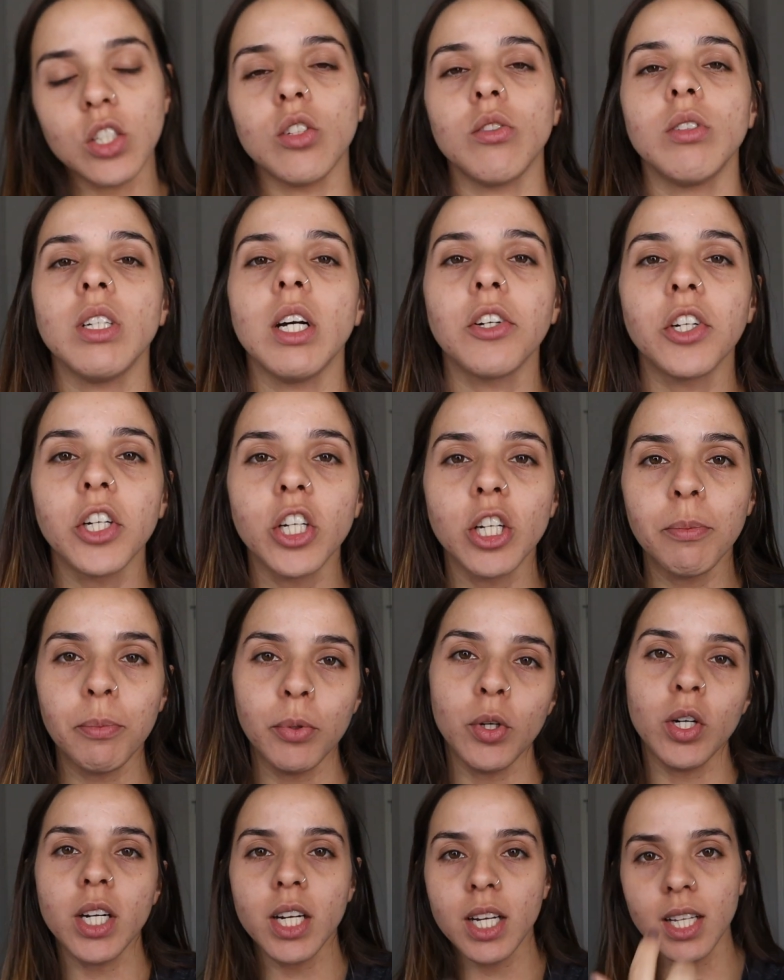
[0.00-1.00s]
So now you're gonna
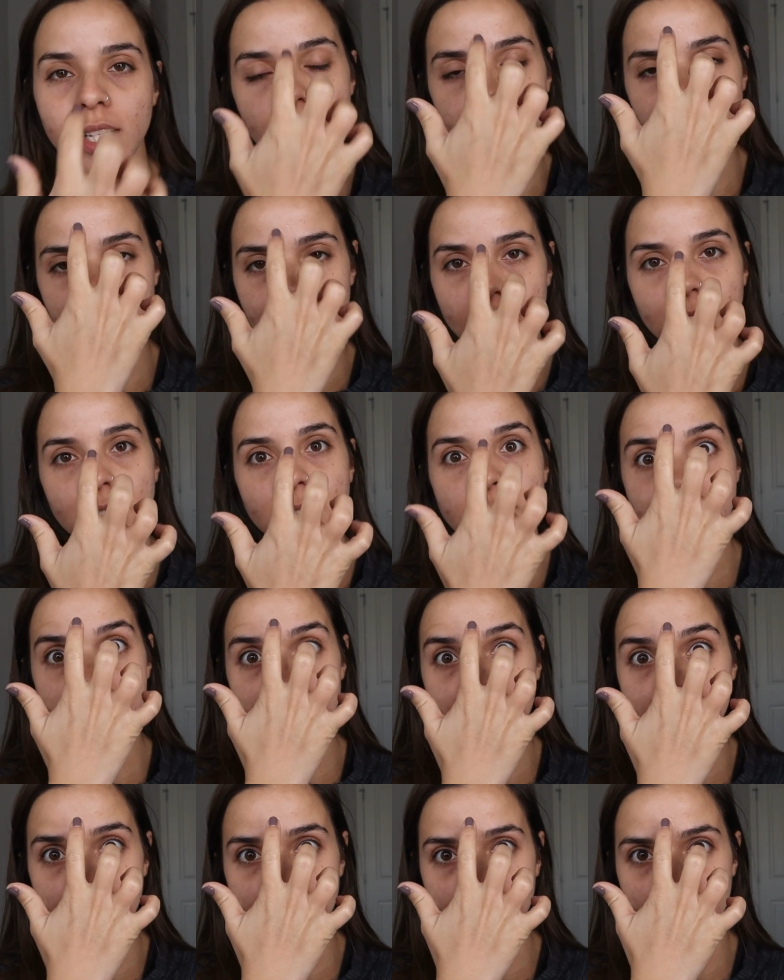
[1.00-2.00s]
put it like
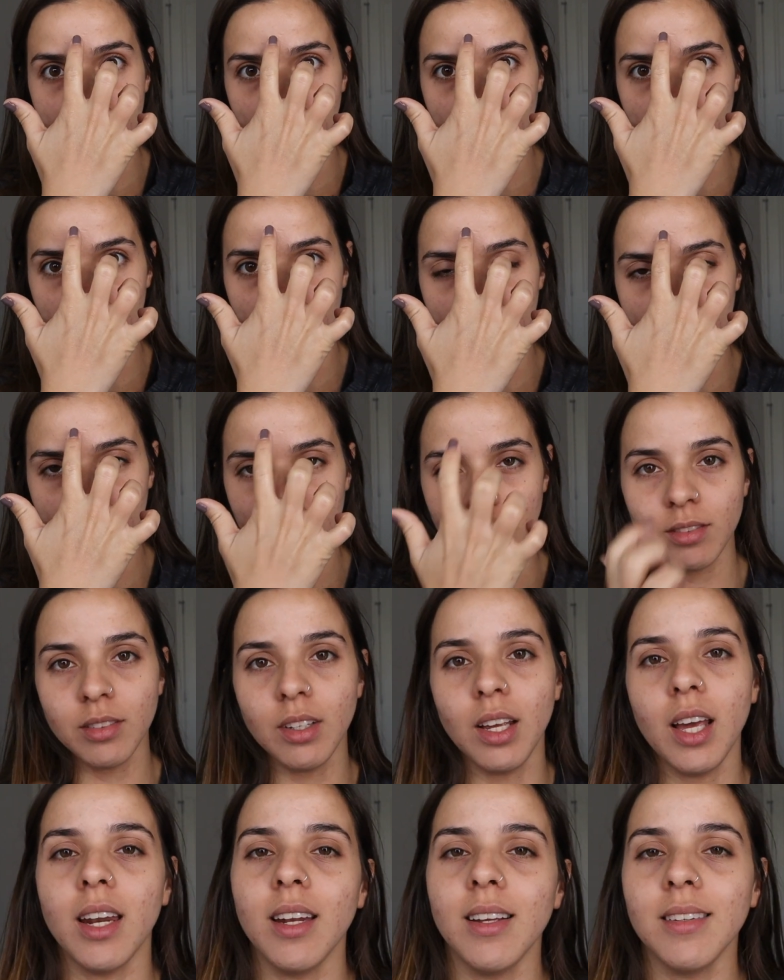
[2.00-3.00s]
dead center.
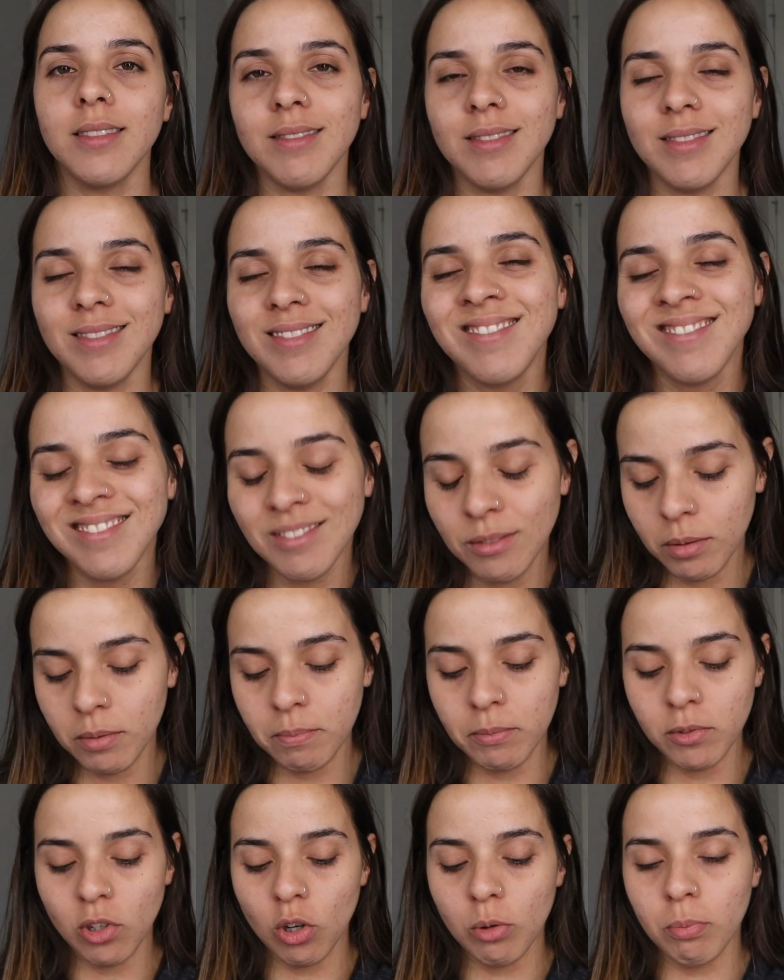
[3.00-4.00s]
Get it?
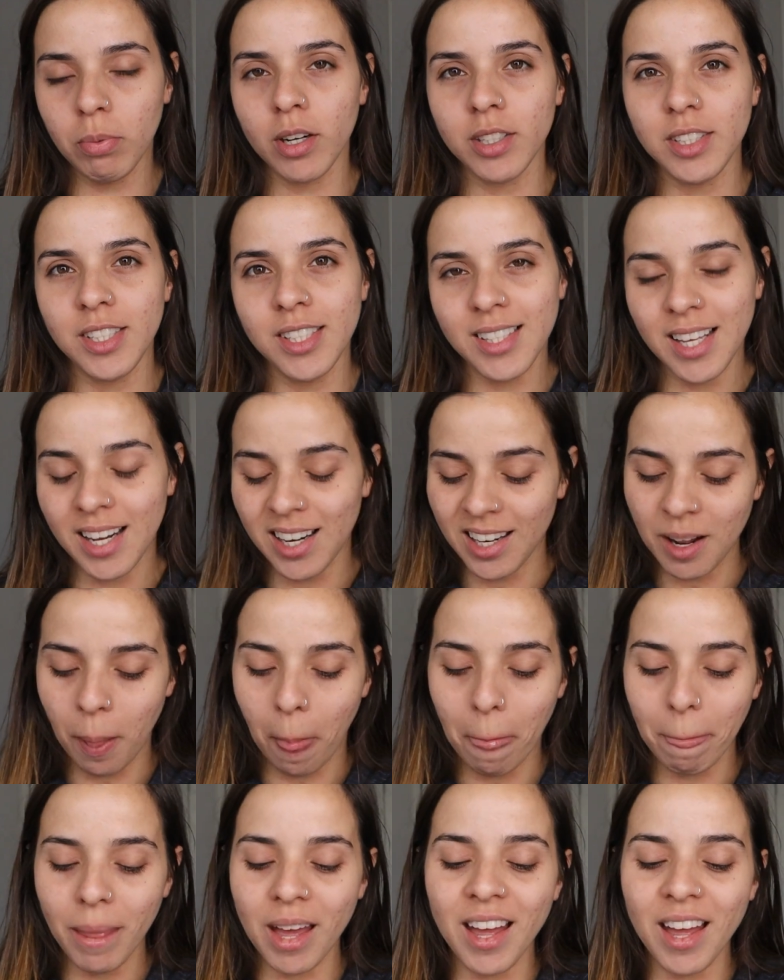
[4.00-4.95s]
No pun intended.